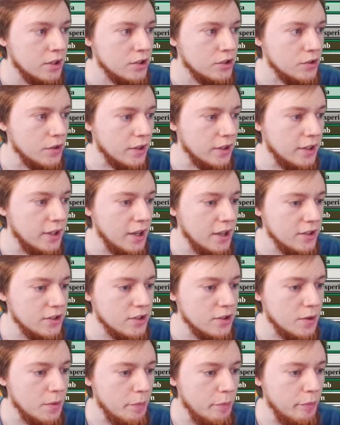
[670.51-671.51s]
I guess
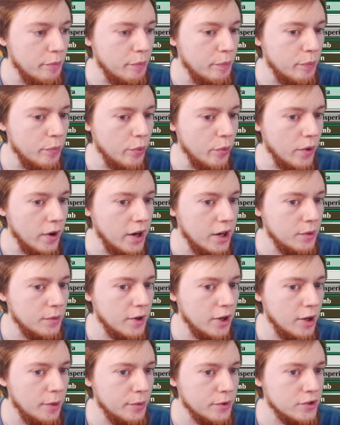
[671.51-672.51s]
an Abrade would
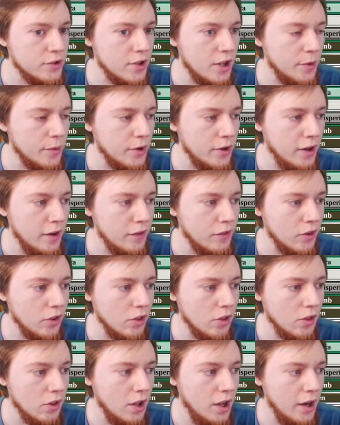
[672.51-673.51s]
help us do that. We don't have a
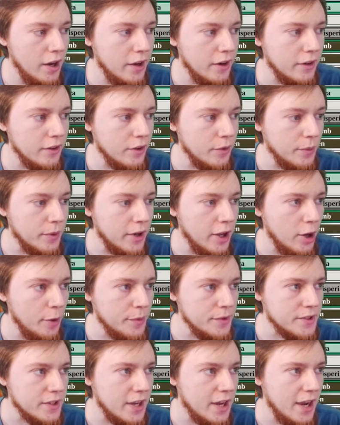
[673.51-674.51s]
lot that would help
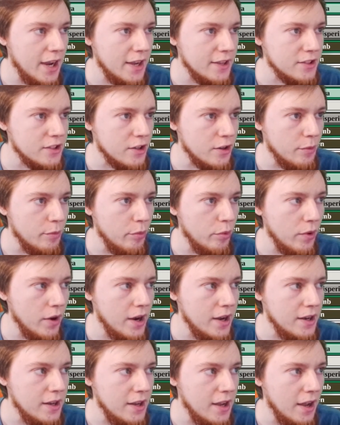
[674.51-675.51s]
us cast an
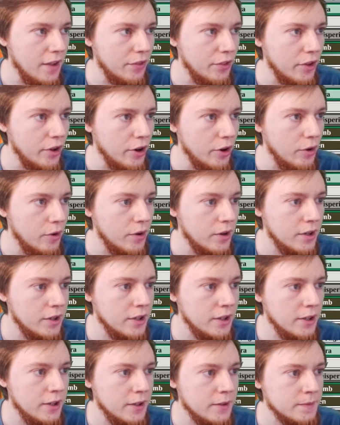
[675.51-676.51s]
Abrade yet, though.
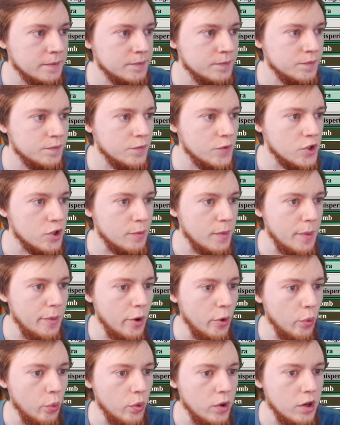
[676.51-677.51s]
So maybe a
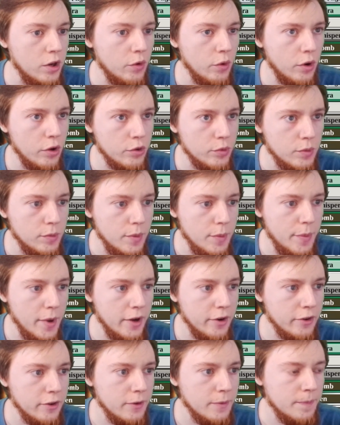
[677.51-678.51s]
Regrowth would be
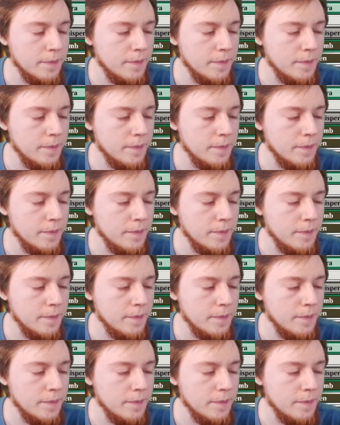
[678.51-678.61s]
better.